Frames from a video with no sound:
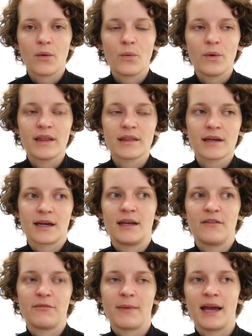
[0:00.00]
with kind
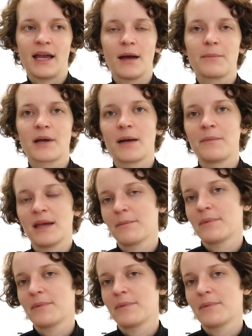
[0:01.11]
of my upcoming